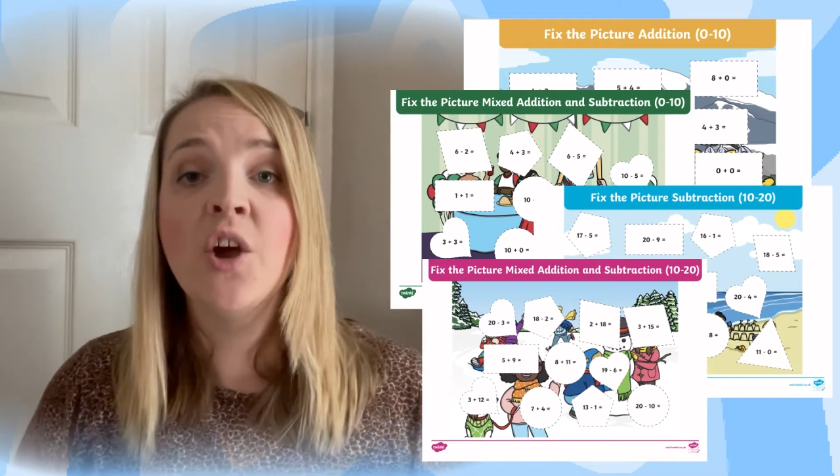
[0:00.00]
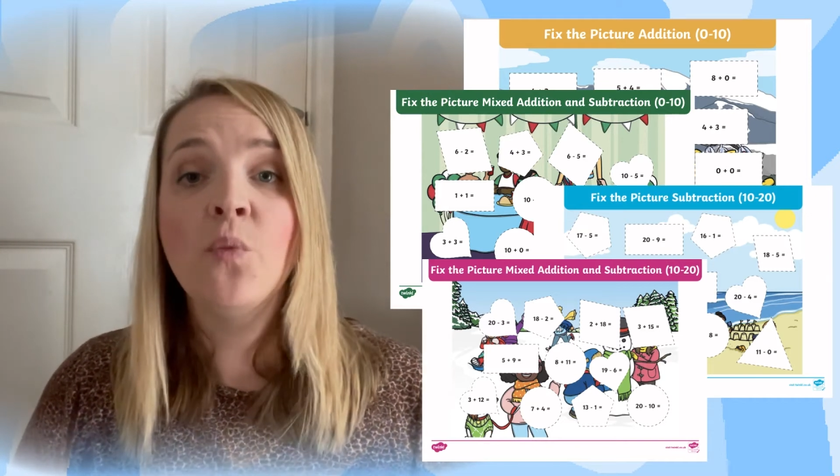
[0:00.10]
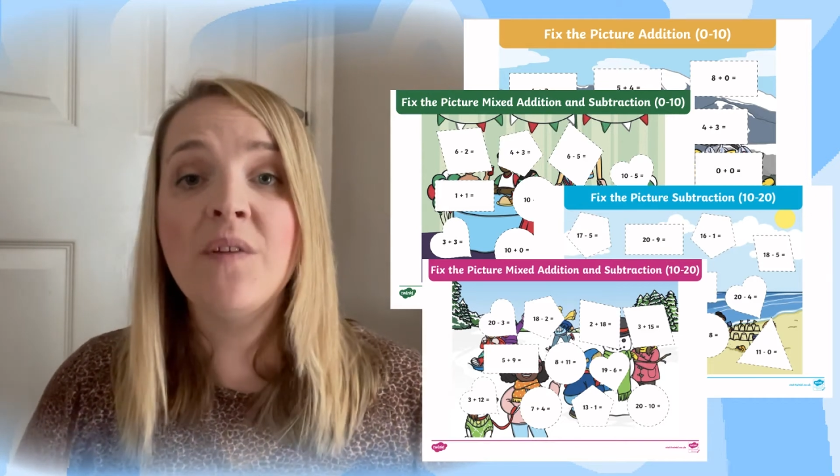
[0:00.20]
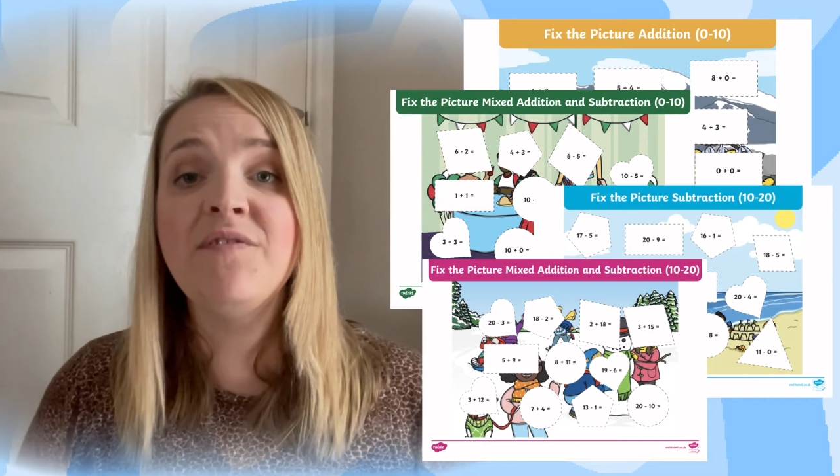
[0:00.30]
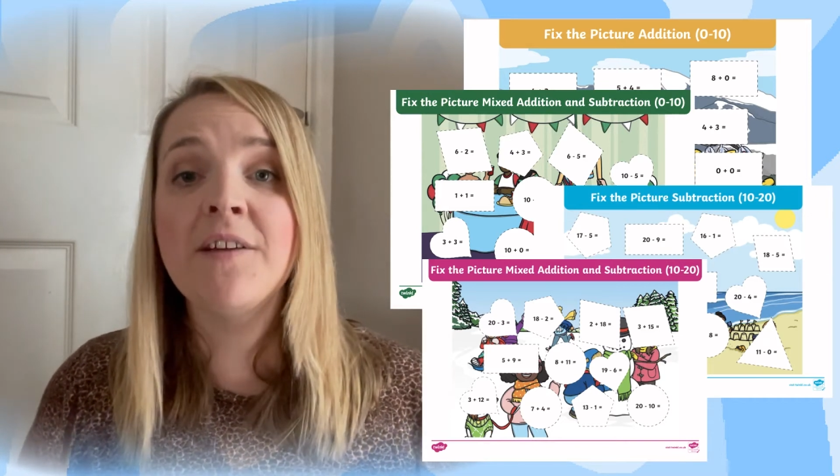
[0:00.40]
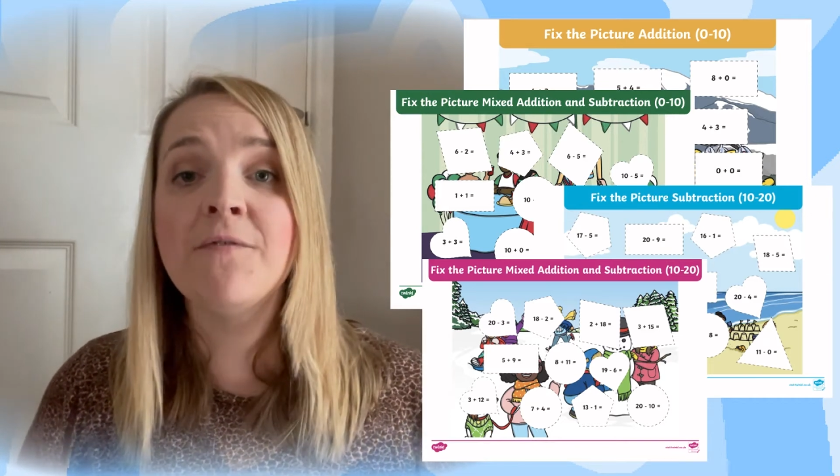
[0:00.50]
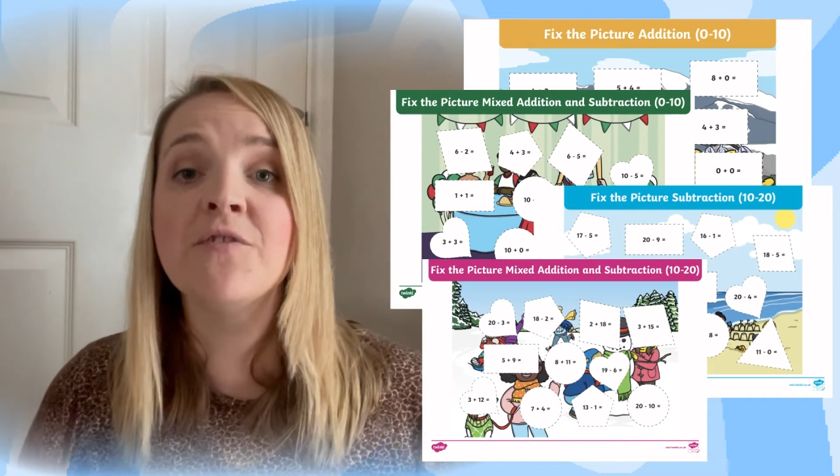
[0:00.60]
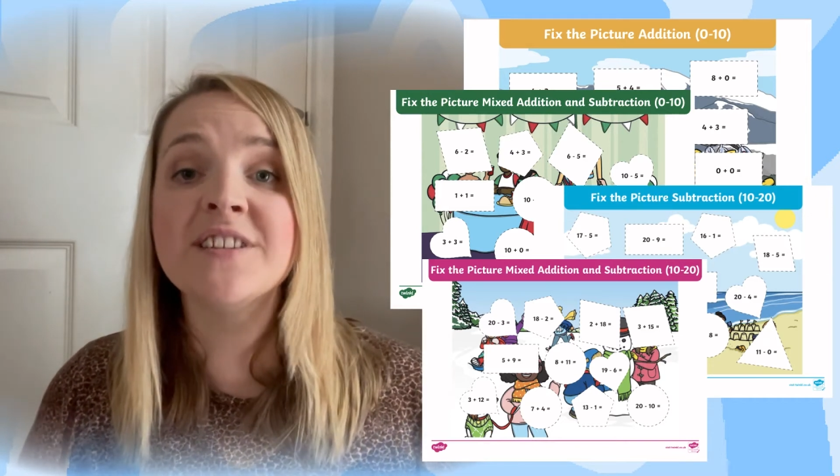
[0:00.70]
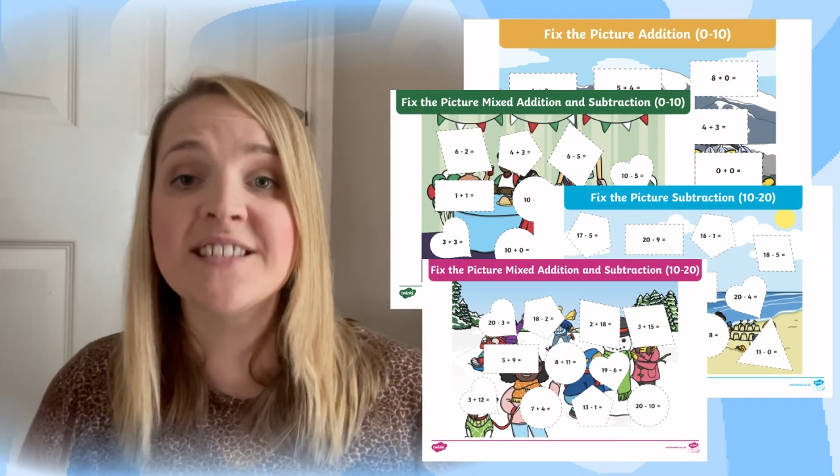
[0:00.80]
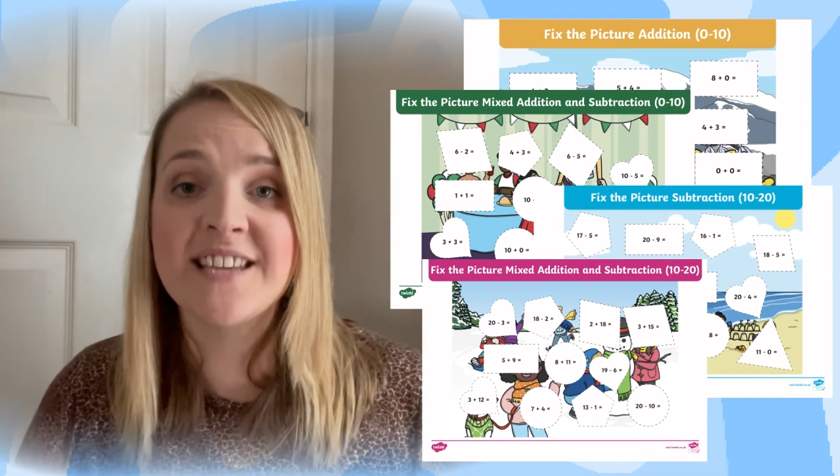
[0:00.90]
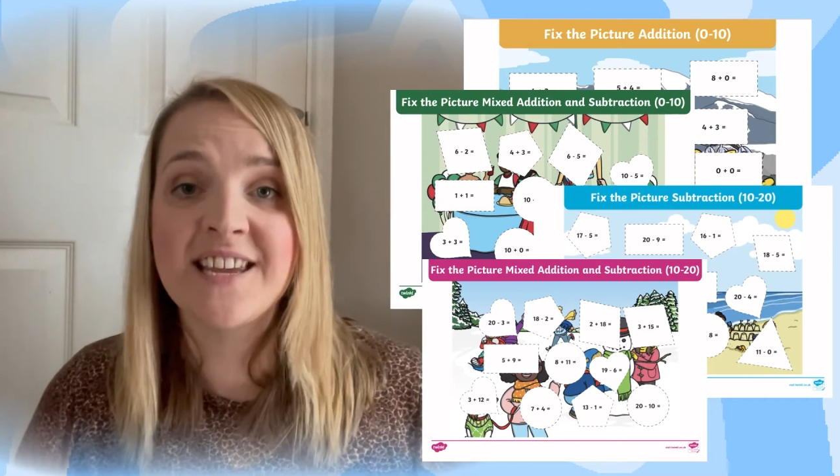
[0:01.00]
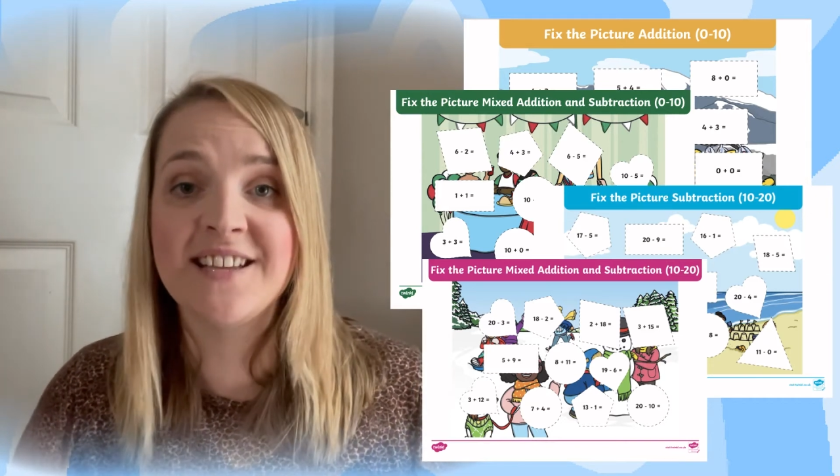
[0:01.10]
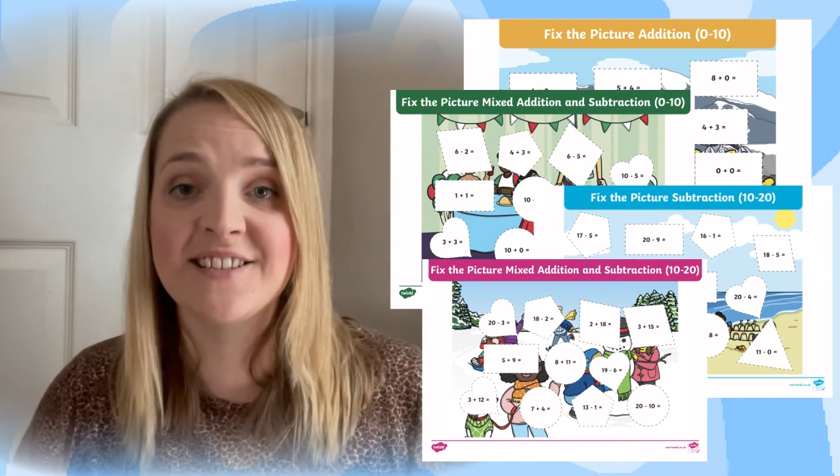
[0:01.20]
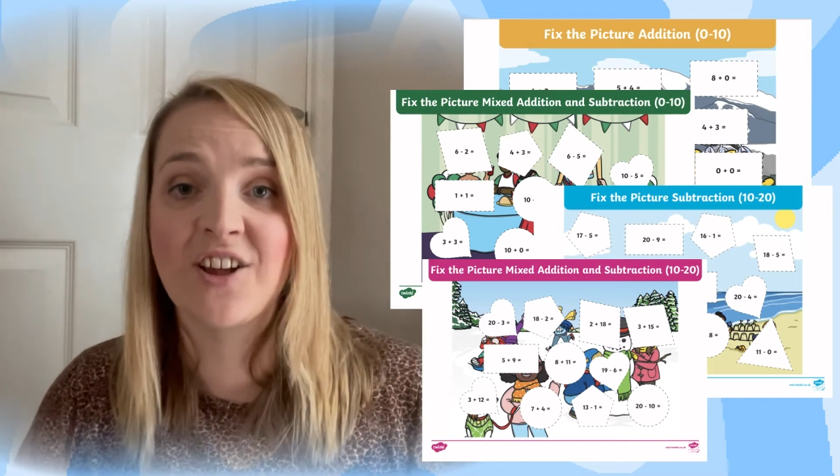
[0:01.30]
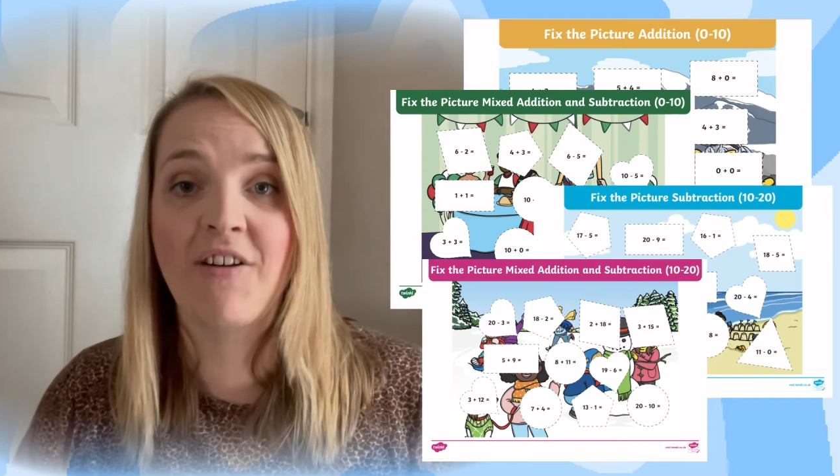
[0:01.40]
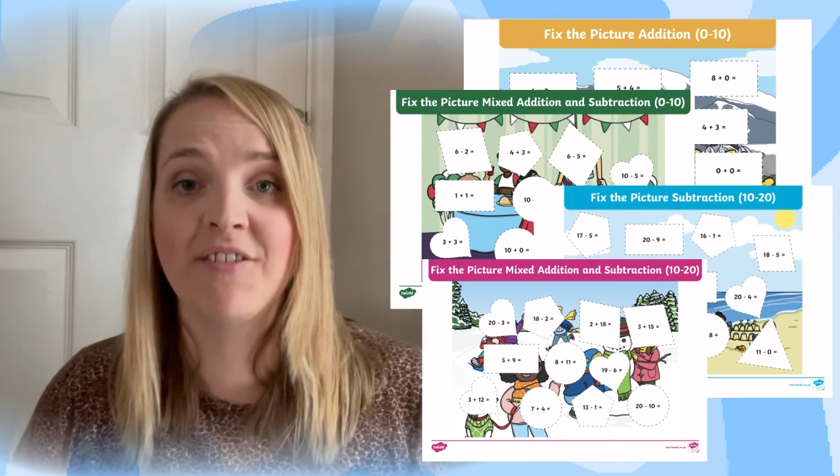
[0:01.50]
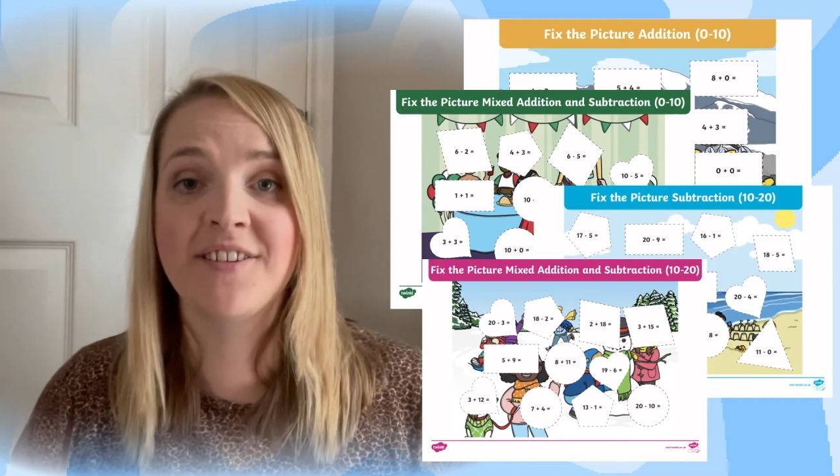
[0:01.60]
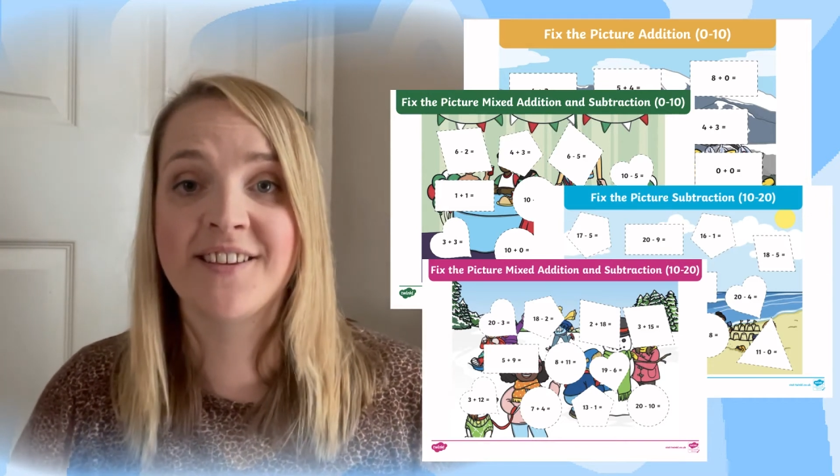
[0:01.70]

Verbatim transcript: with different scenes on.